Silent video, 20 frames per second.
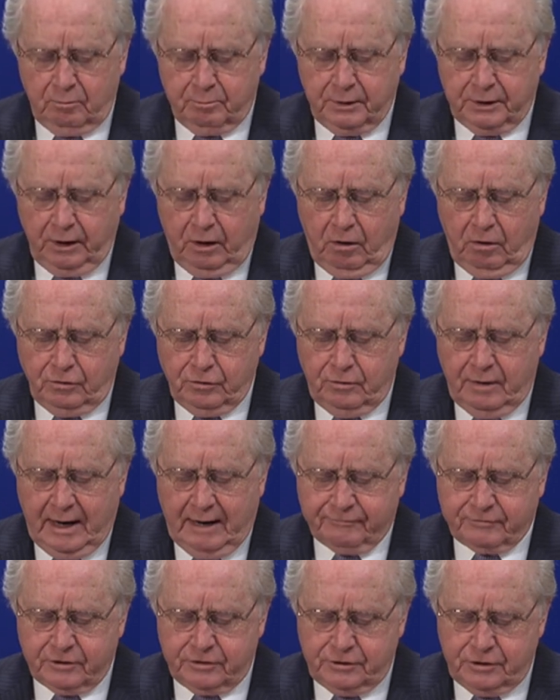But all you
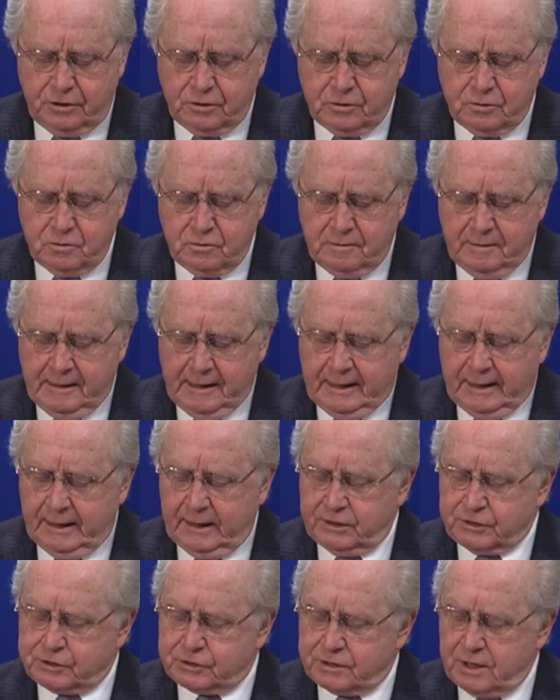have to do
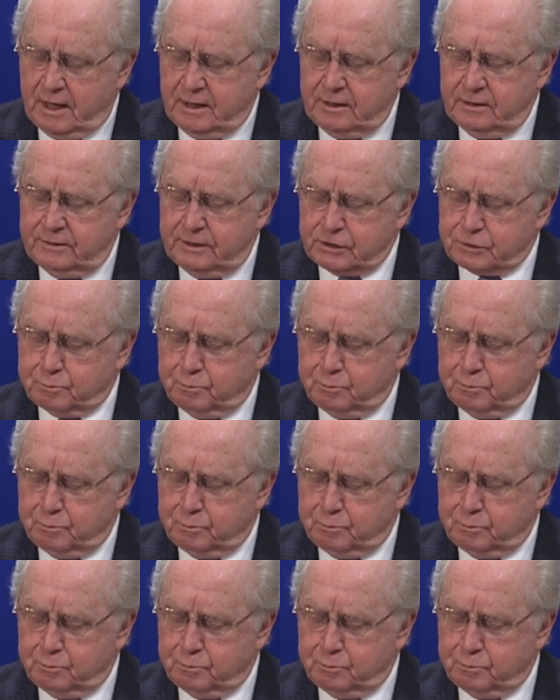is study this